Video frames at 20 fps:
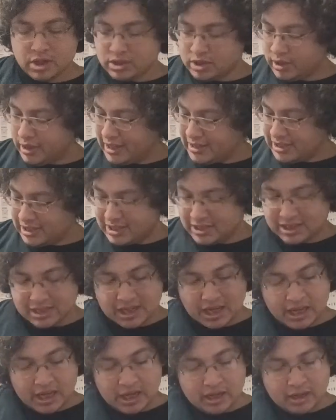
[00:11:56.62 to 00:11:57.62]
So that's a
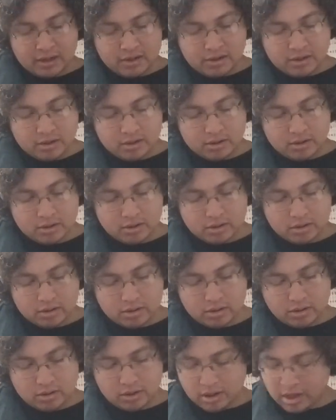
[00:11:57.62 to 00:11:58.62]
C
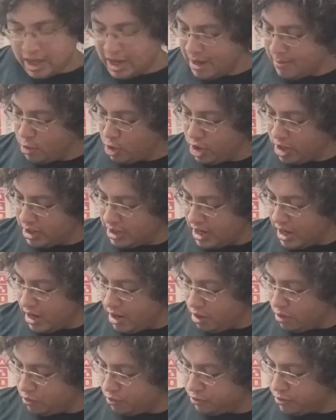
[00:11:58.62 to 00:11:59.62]
hammering
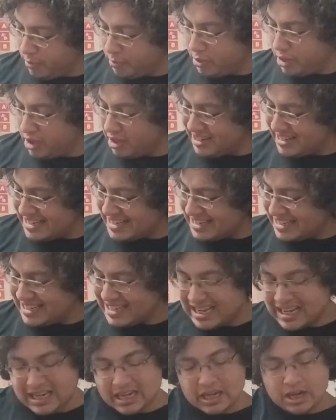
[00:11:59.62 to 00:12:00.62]
down from the
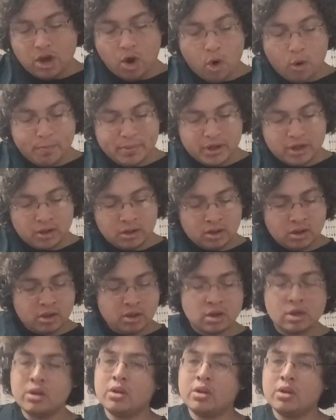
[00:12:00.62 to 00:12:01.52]
D open